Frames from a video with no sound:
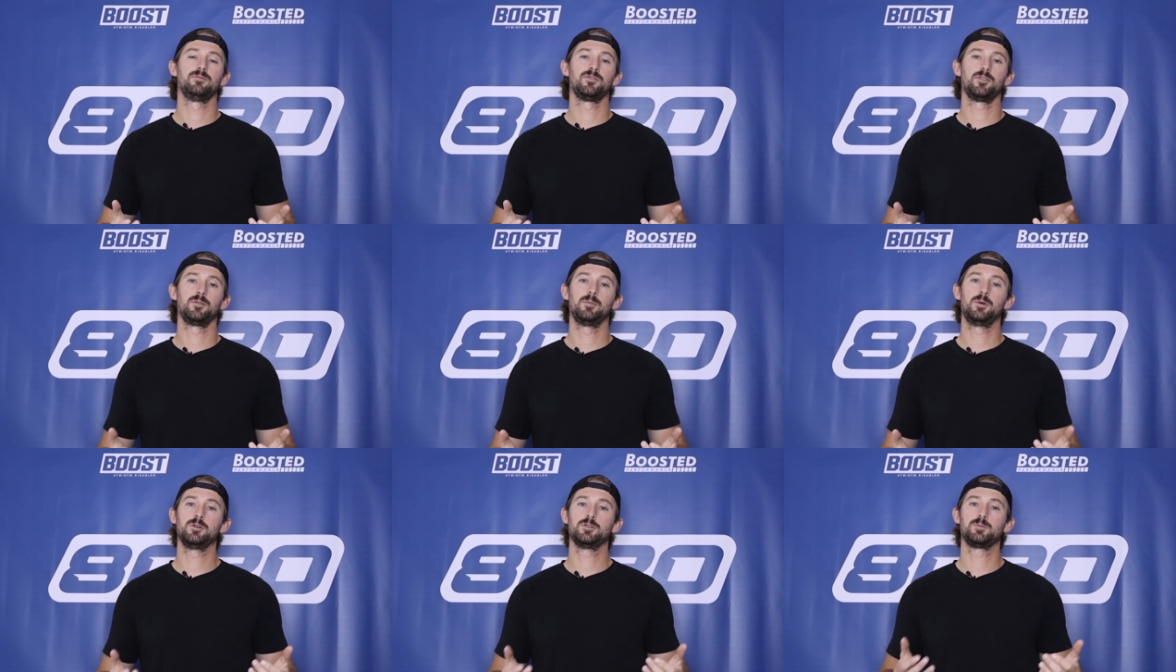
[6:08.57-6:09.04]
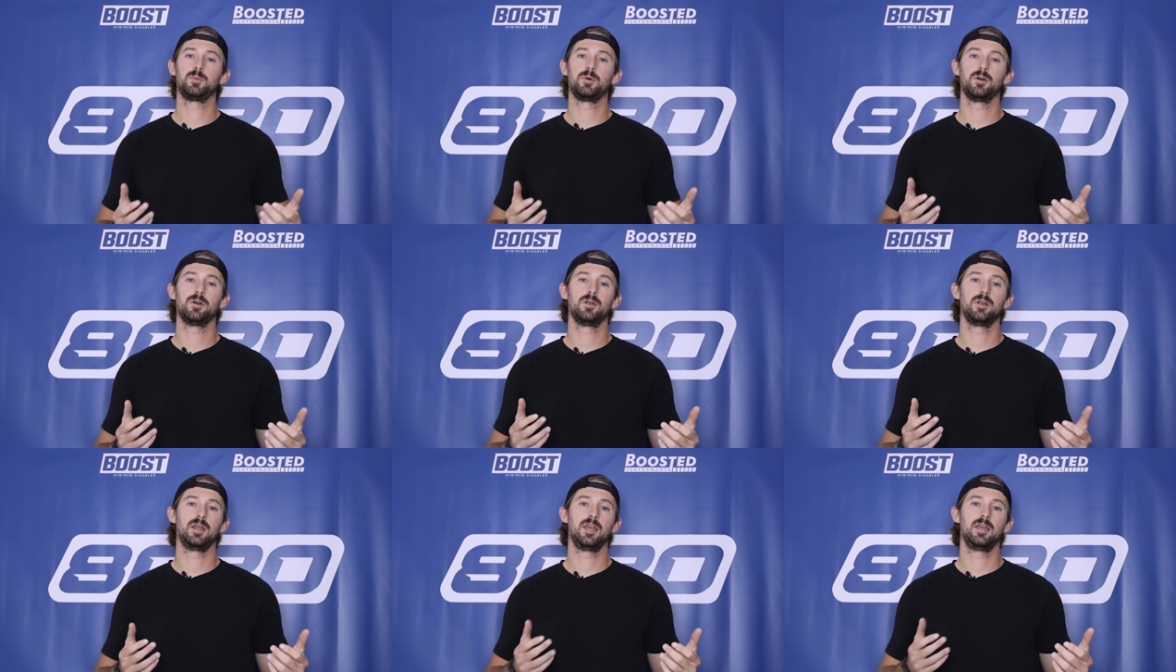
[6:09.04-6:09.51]
For the most
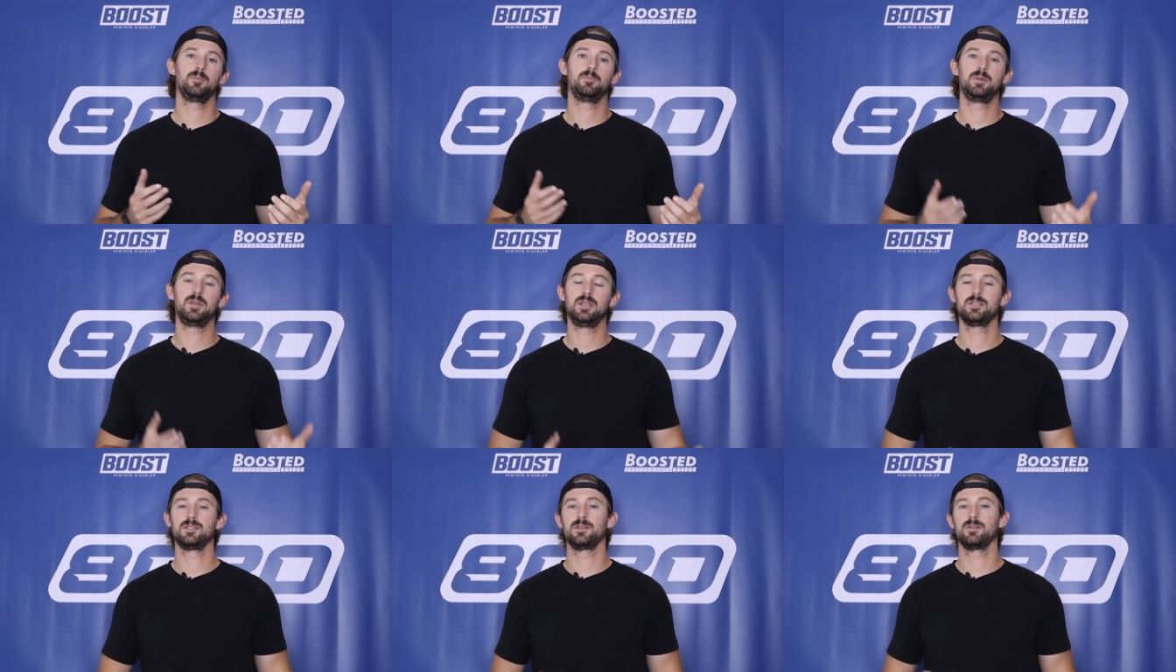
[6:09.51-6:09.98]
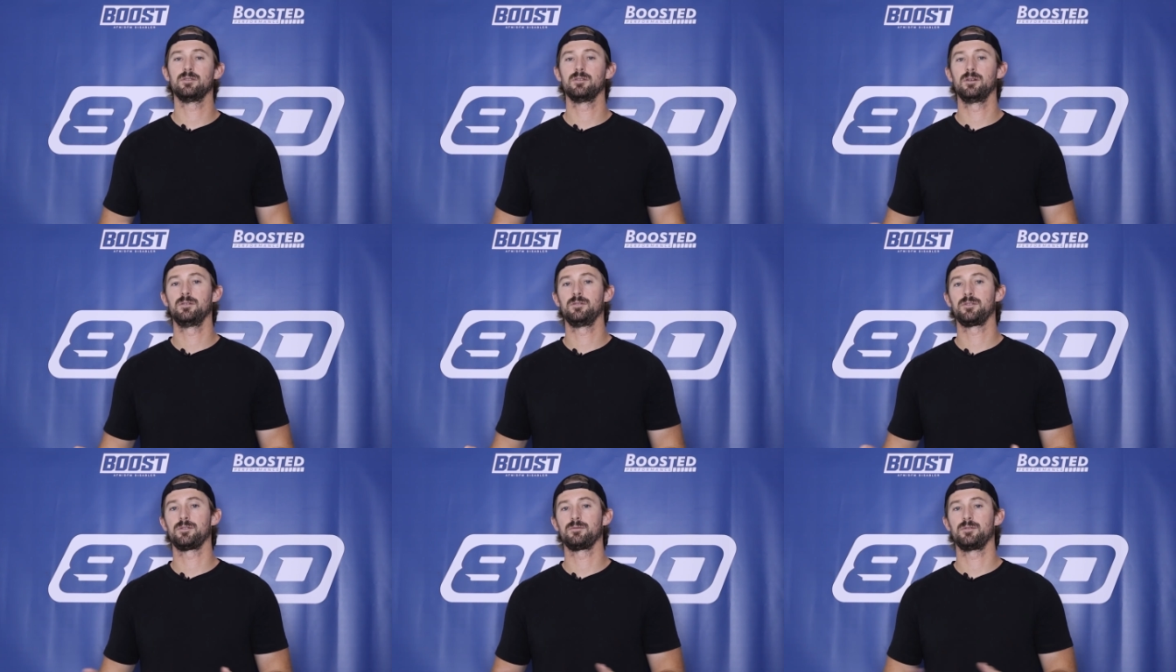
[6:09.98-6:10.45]
part, a
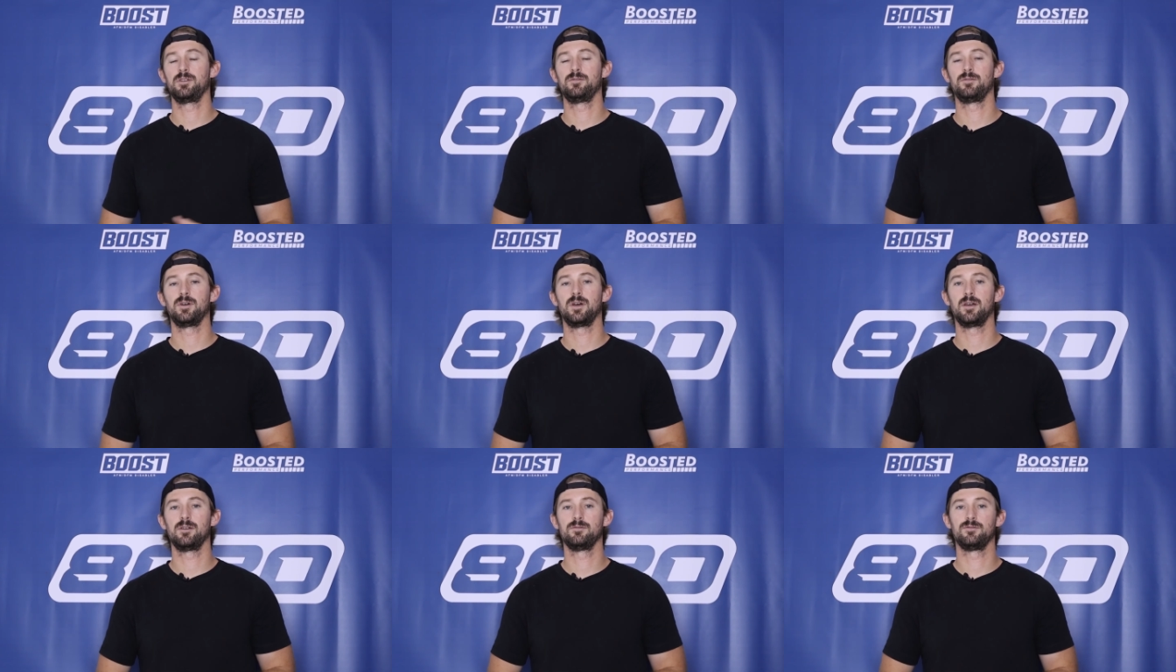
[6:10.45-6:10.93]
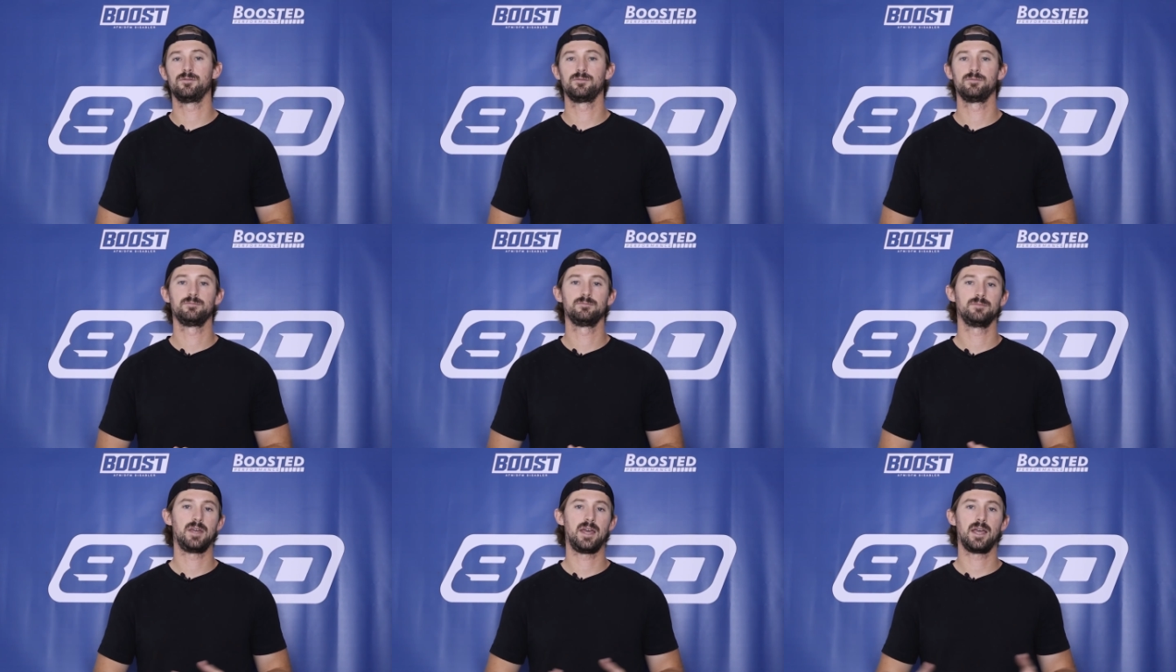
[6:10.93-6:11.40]
P035
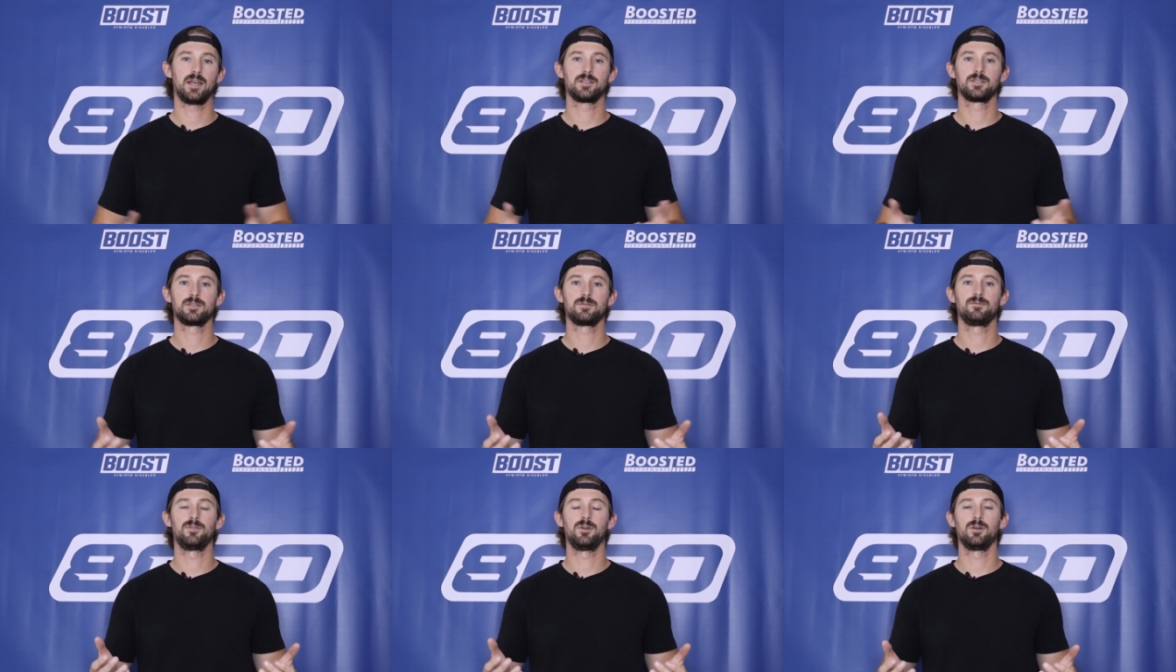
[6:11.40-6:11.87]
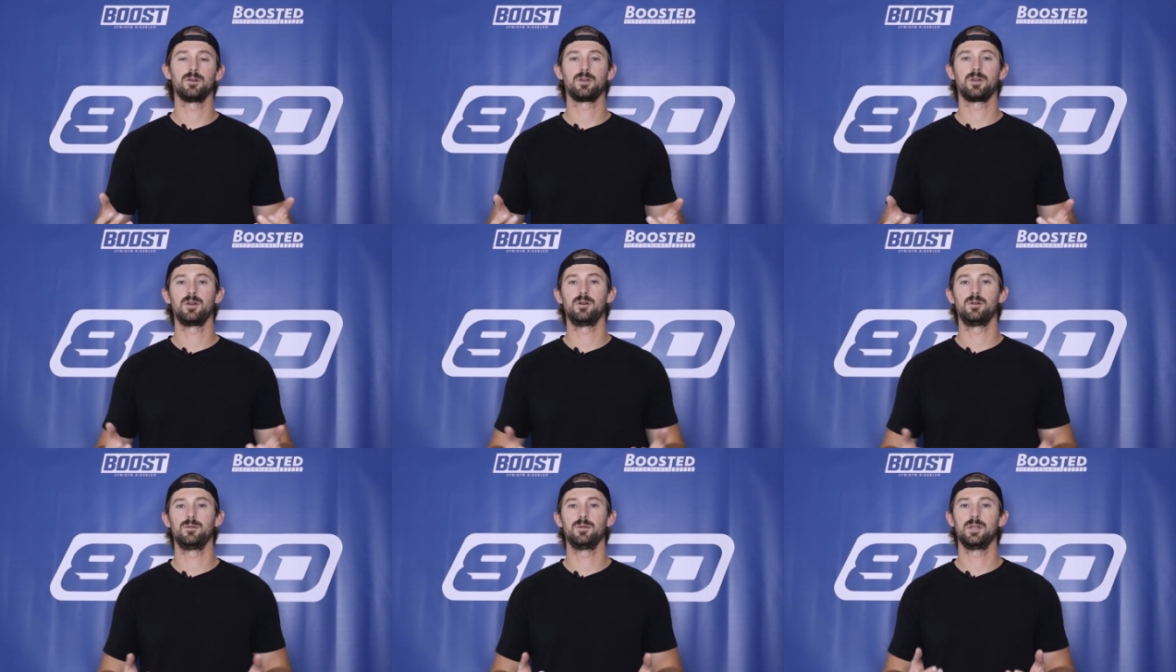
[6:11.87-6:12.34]
X fault
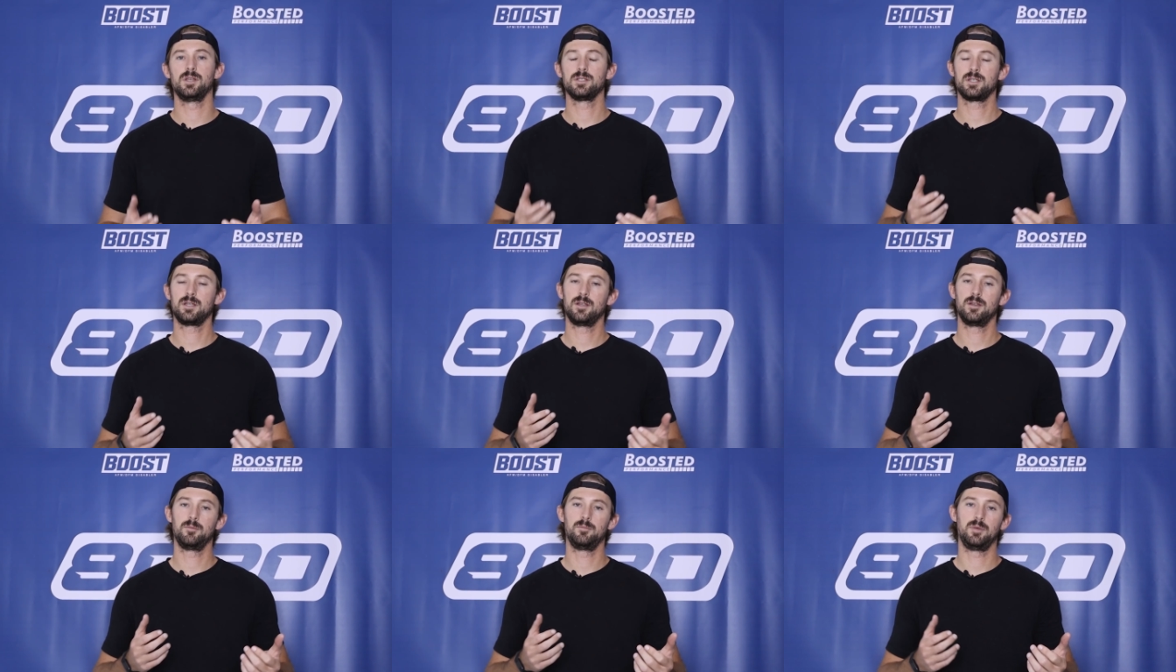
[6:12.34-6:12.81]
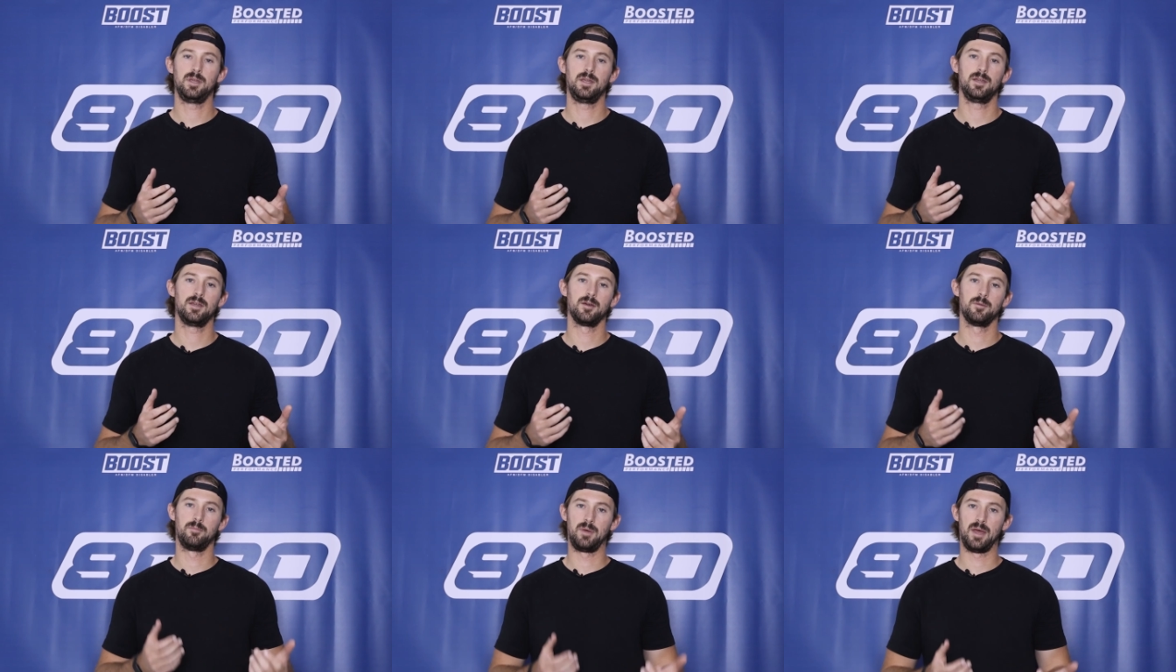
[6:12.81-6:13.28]
code is going to be a